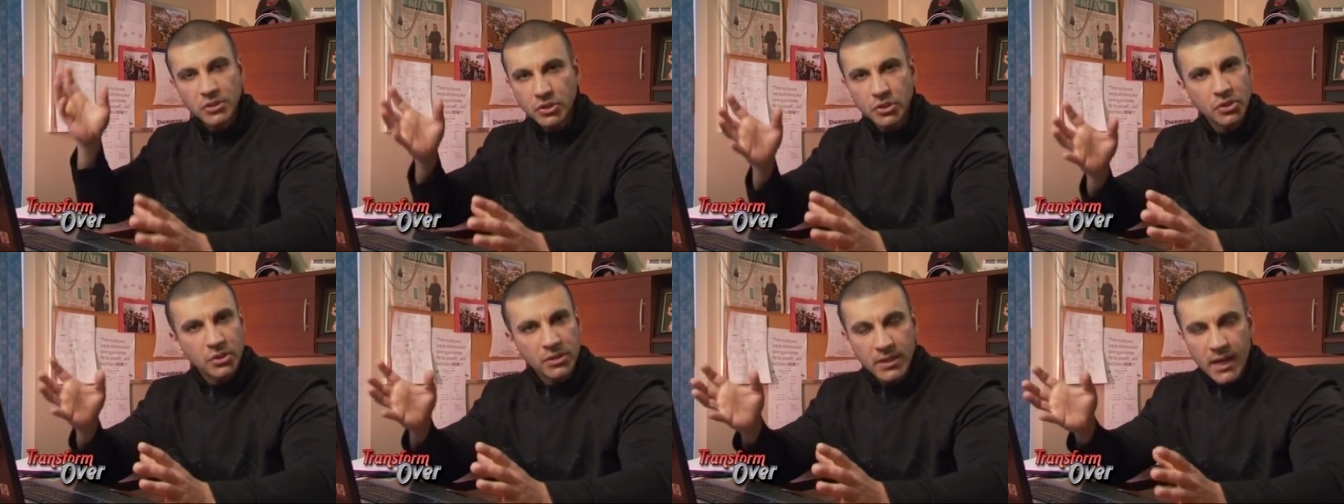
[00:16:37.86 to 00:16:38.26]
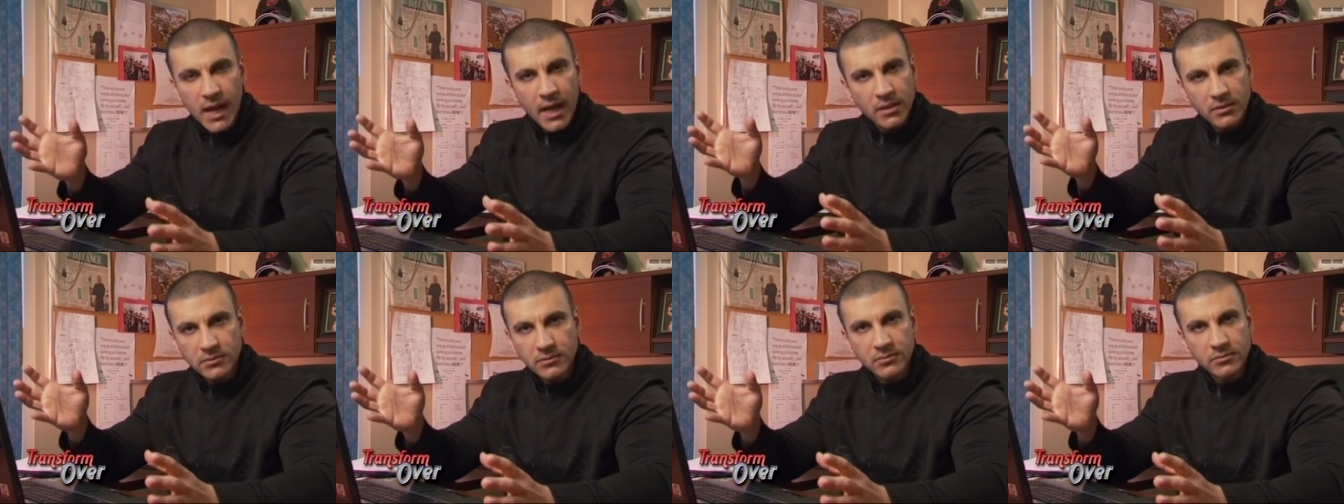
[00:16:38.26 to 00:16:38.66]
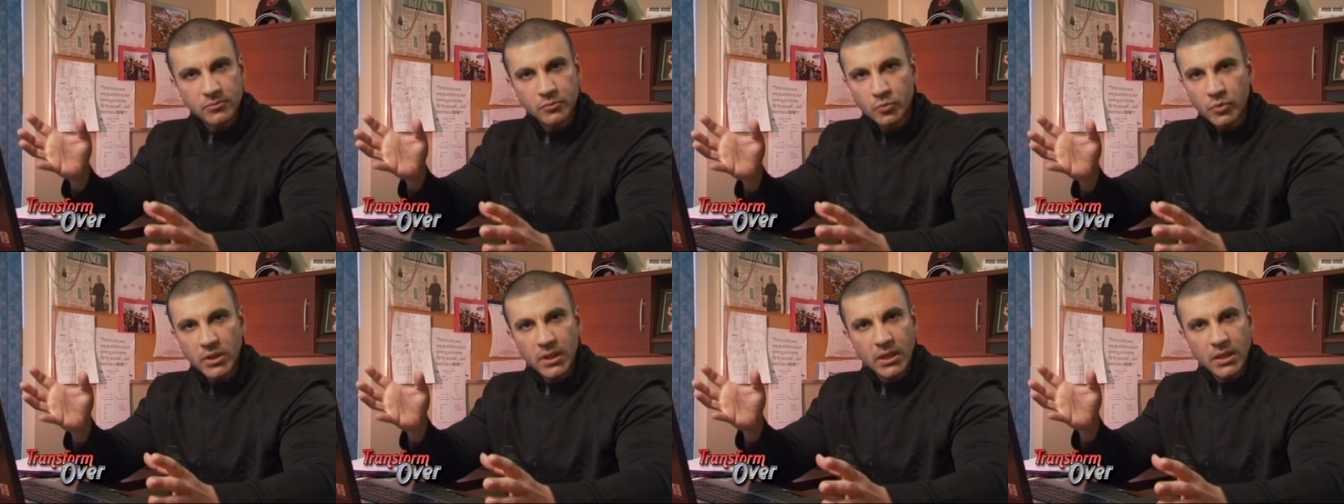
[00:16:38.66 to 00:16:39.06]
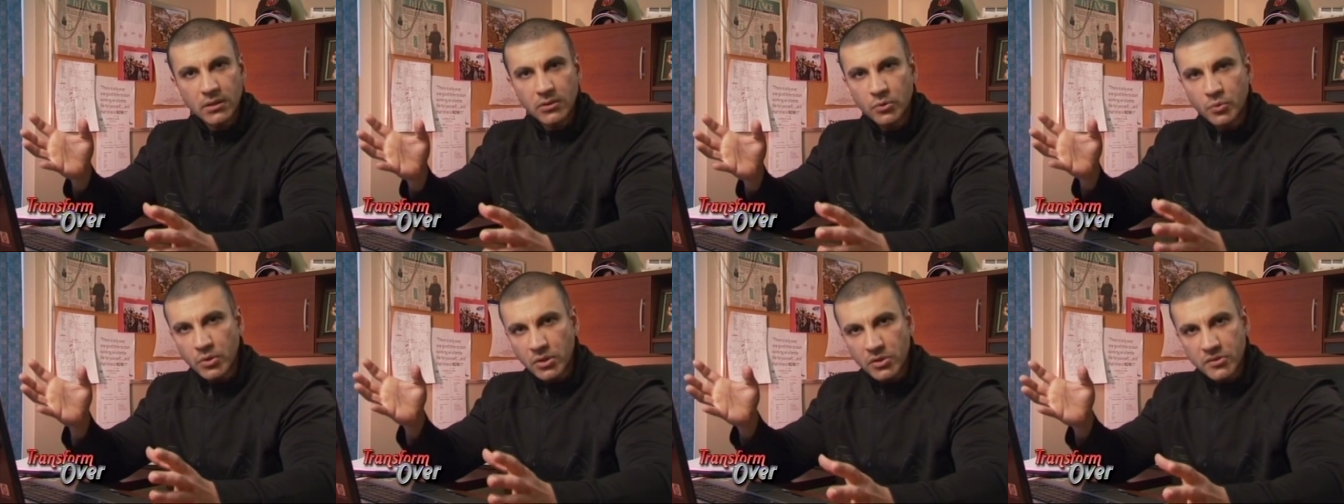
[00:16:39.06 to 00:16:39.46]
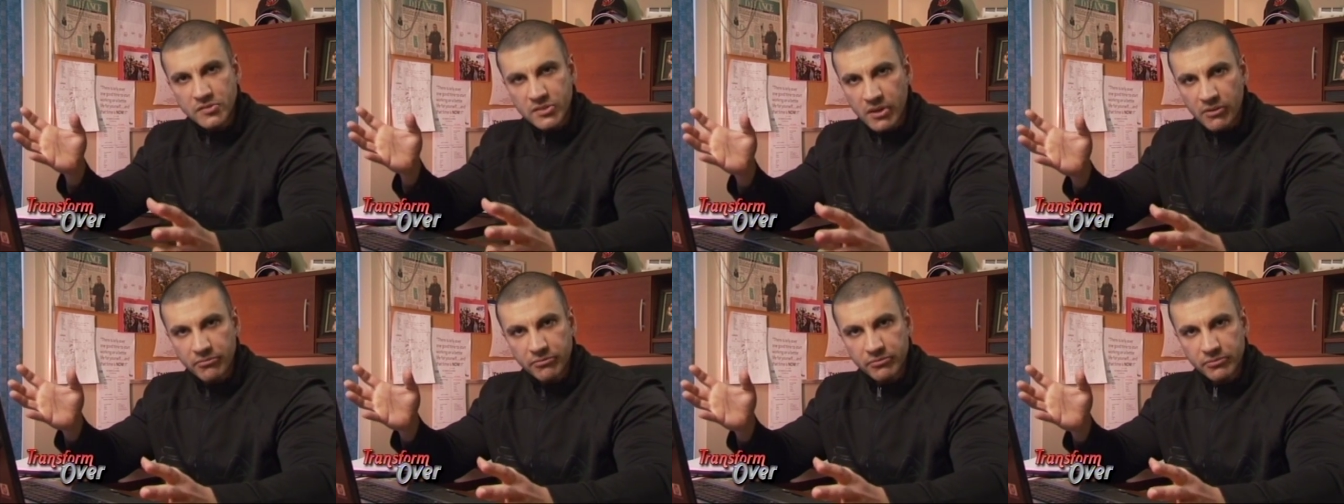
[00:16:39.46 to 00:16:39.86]
you're not really doing
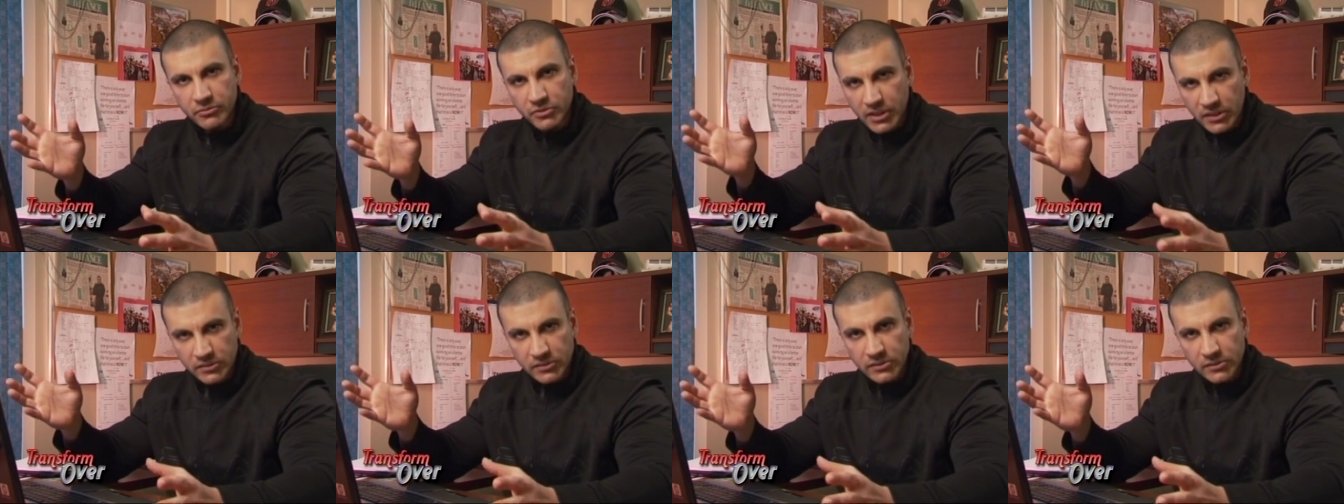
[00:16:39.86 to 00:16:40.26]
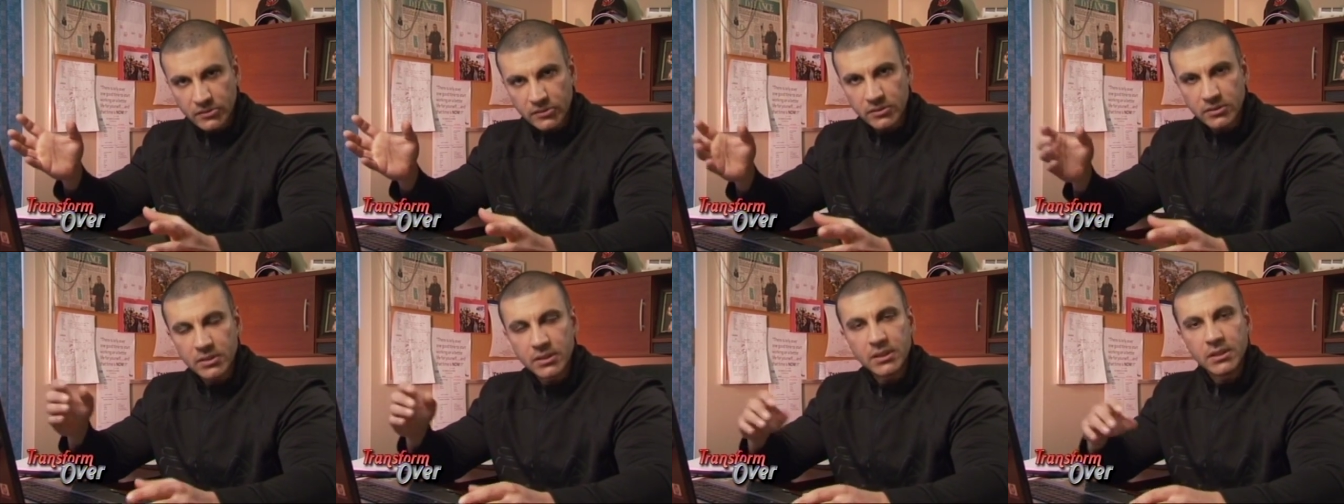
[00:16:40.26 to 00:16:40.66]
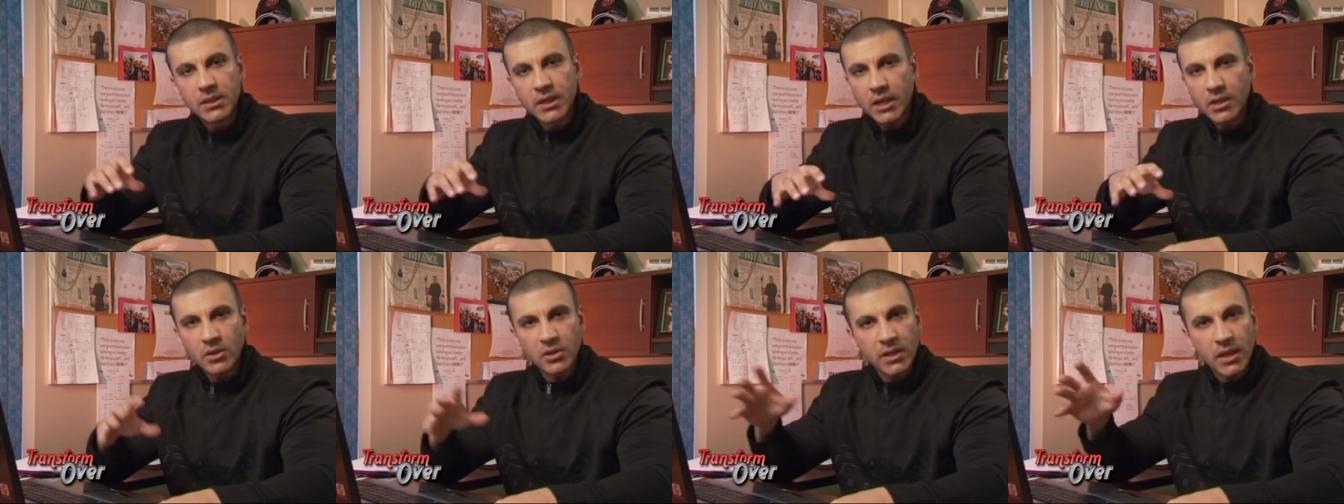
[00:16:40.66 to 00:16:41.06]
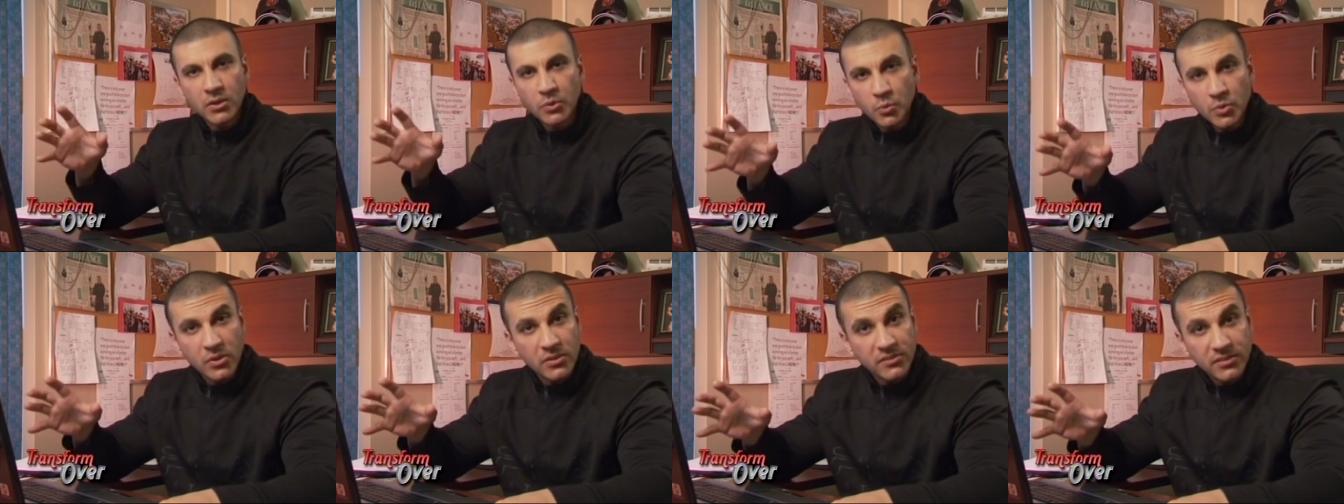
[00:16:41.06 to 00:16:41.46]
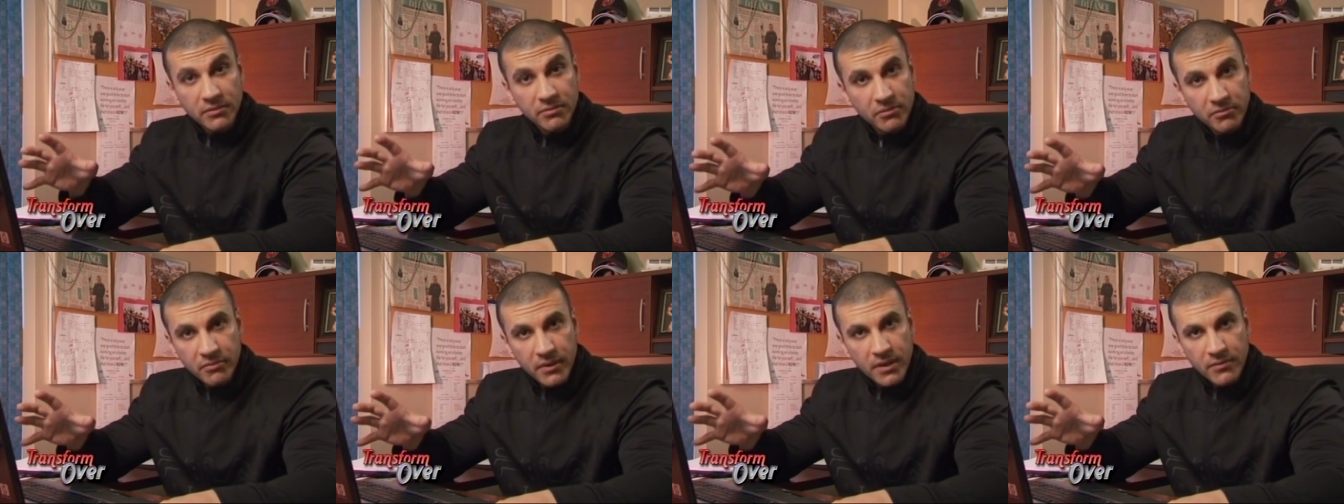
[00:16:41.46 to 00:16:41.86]
yourself justice, and you're not doing
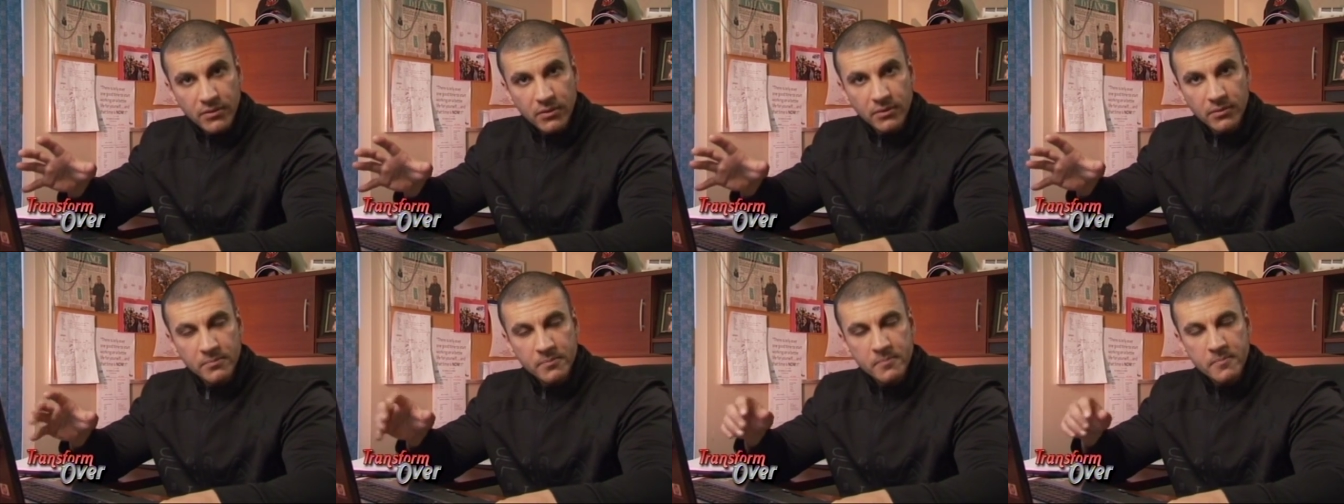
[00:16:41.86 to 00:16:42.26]
yourself a favor.